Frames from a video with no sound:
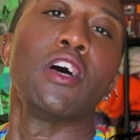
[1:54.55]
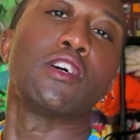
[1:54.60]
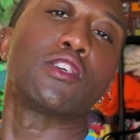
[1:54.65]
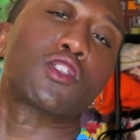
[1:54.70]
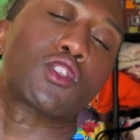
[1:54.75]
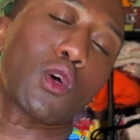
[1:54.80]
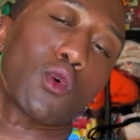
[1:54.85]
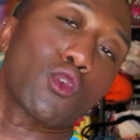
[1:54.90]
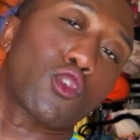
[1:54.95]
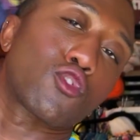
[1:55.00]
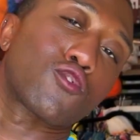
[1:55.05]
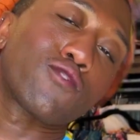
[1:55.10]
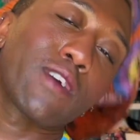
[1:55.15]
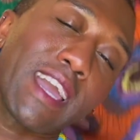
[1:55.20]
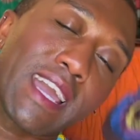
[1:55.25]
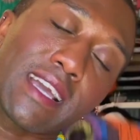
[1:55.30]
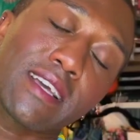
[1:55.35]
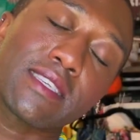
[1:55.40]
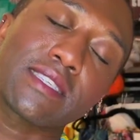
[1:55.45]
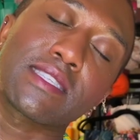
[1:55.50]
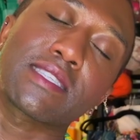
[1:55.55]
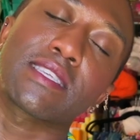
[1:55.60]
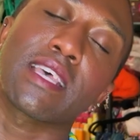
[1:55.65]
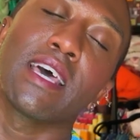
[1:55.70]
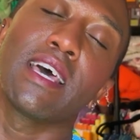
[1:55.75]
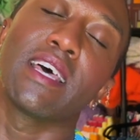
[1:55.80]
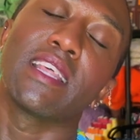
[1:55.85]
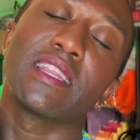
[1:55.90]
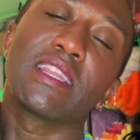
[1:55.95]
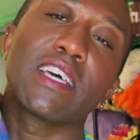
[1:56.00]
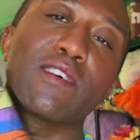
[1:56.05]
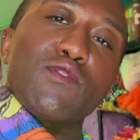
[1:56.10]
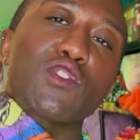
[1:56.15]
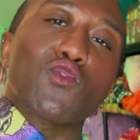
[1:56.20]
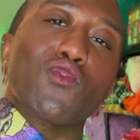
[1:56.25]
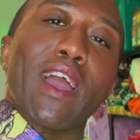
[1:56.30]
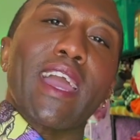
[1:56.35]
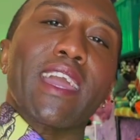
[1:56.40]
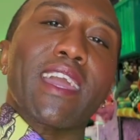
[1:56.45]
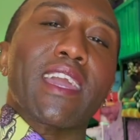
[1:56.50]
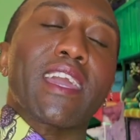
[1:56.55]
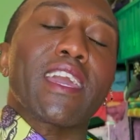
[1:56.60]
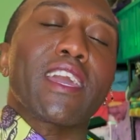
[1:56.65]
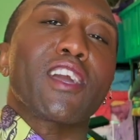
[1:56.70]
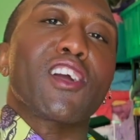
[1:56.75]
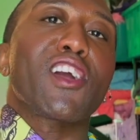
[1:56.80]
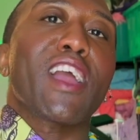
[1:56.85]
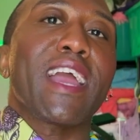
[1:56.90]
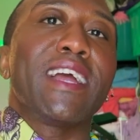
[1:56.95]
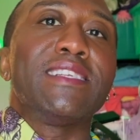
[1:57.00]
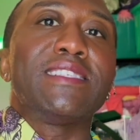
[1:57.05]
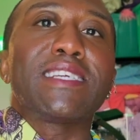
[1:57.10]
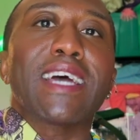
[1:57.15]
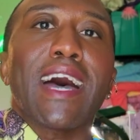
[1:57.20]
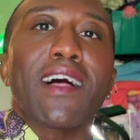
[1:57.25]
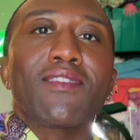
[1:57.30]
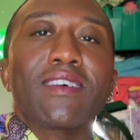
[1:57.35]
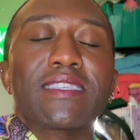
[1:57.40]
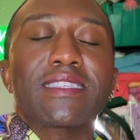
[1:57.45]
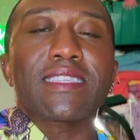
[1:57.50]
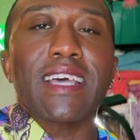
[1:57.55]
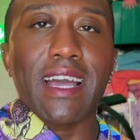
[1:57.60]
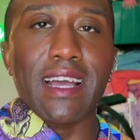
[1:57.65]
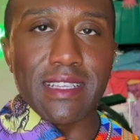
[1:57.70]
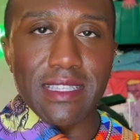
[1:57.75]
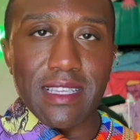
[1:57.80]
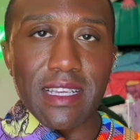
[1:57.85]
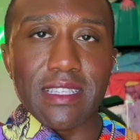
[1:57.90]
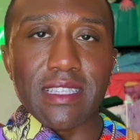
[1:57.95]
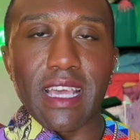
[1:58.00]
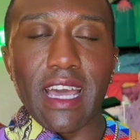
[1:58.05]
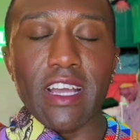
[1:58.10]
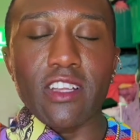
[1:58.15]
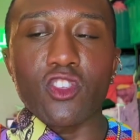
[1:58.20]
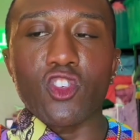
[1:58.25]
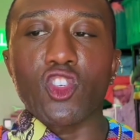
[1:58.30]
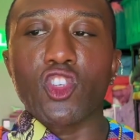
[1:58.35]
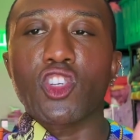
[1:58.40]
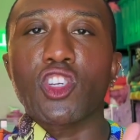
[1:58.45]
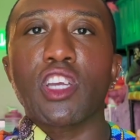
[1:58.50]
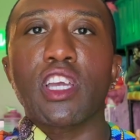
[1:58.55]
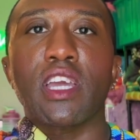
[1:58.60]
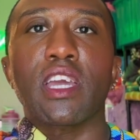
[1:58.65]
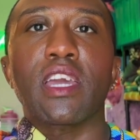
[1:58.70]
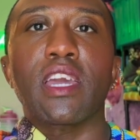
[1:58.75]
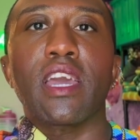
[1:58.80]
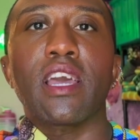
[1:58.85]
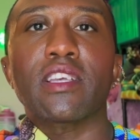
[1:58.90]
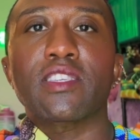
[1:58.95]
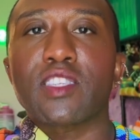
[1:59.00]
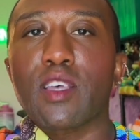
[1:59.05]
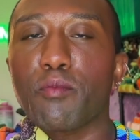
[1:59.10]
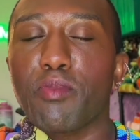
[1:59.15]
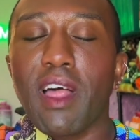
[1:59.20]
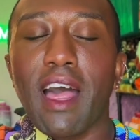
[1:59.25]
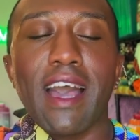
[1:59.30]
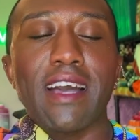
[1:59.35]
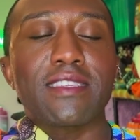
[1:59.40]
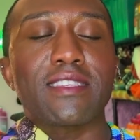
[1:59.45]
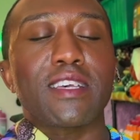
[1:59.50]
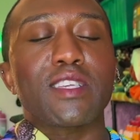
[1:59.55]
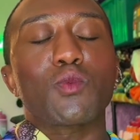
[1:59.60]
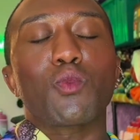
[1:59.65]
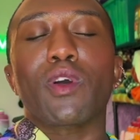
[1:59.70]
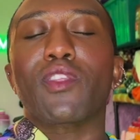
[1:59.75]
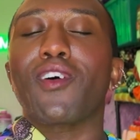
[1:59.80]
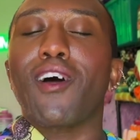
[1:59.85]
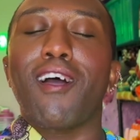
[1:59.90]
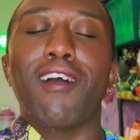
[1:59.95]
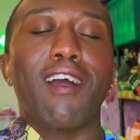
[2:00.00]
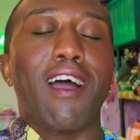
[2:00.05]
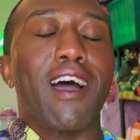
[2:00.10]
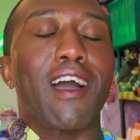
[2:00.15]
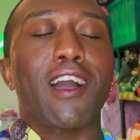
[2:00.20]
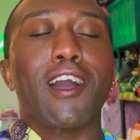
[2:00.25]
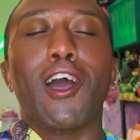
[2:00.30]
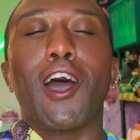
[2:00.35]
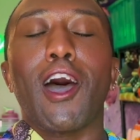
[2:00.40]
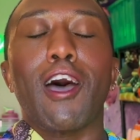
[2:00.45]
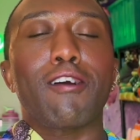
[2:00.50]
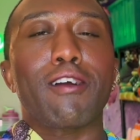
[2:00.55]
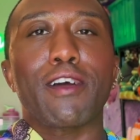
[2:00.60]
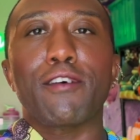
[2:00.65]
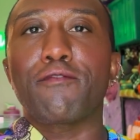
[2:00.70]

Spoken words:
So Grace lives right here in Dallas, Texas, and she supplies us with our Ankara